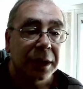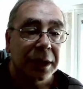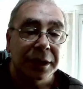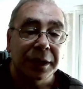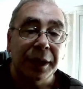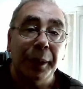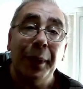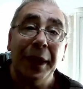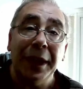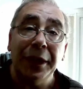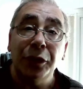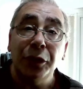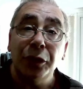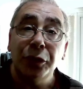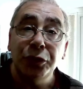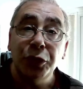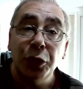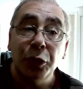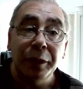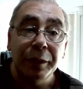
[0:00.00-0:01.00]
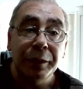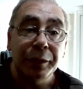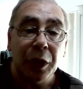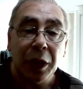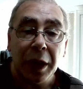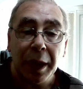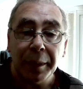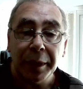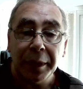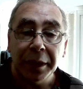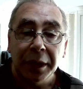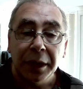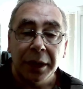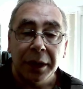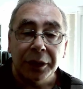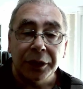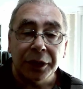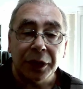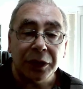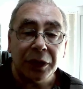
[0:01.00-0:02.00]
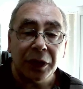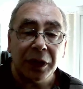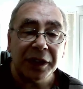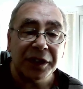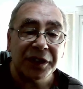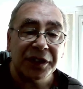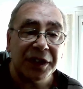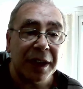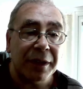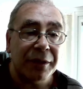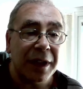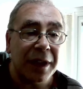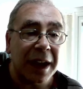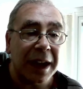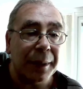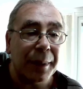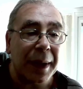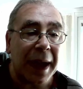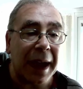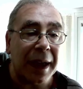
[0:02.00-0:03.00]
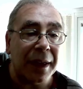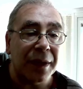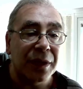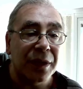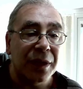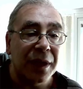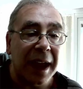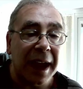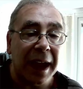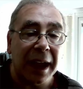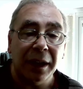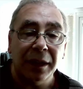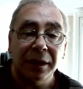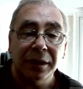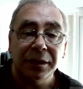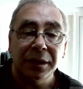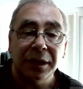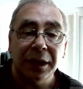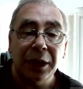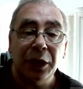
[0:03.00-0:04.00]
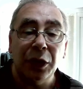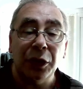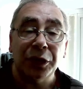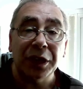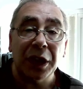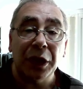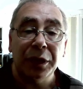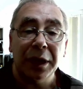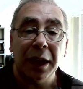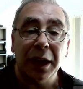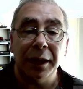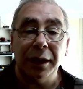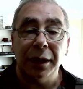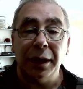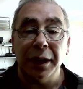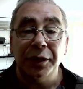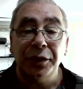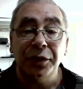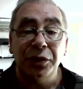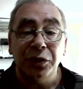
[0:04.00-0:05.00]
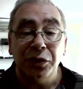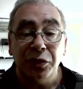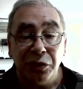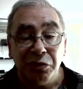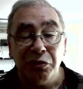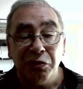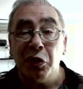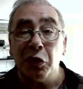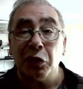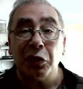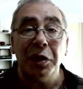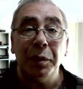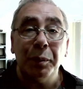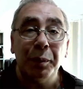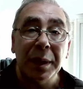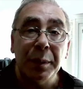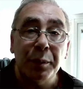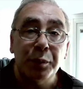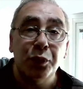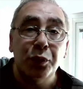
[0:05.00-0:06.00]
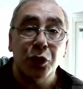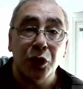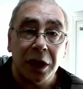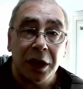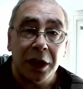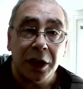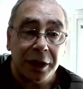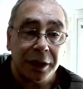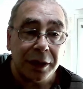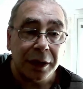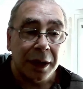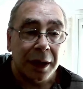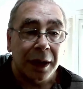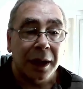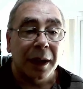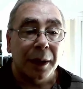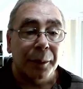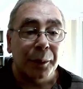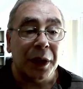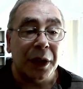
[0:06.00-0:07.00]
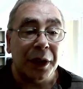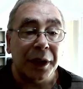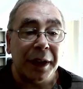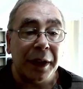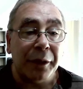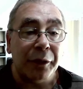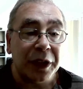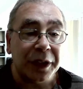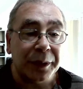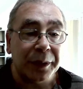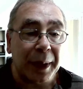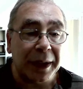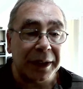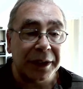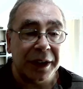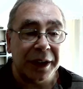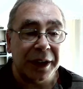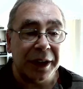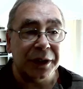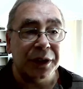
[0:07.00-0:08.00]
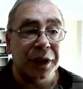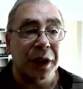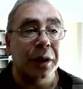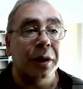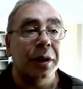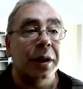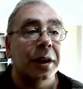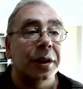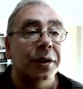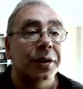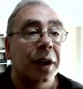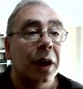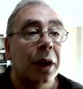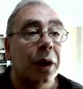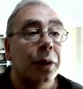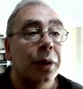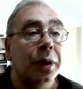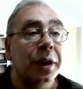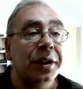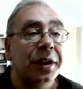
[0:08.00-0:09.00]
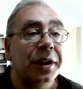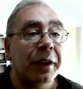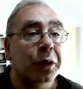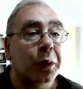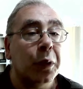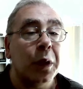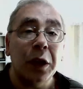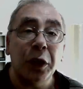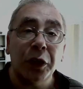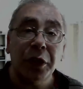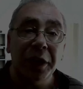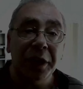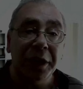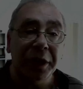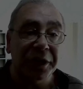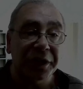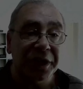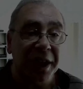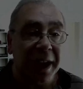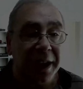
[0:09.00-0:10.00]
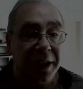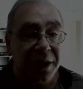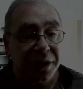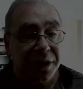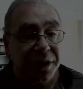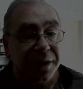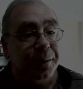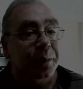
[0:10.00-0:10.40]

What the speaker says: depending on your environment. I've got it set round about there. It looks okay. It's not going to be brilliant, but I never expected it to. So let's have a quick look at the settings.